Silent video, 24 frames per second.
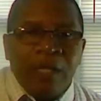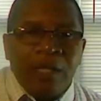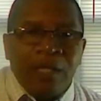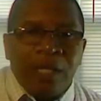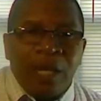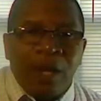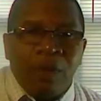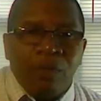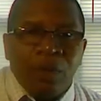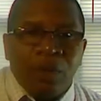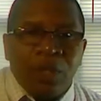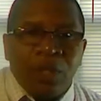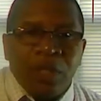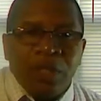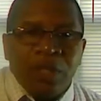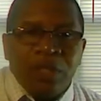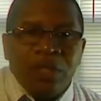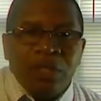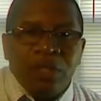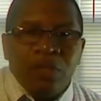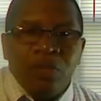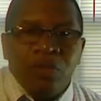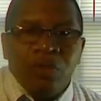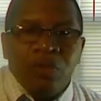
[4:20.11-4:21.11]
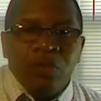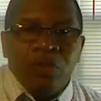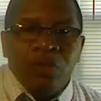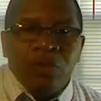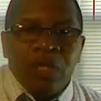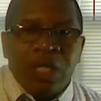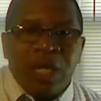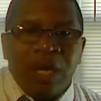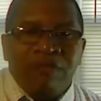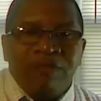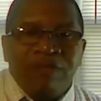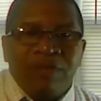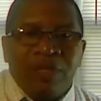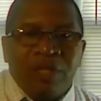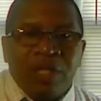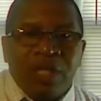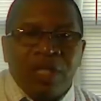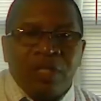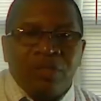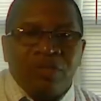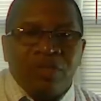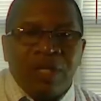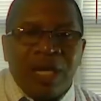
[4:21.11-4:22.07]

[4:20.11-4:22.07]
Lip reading: Now, we couldn't use everything,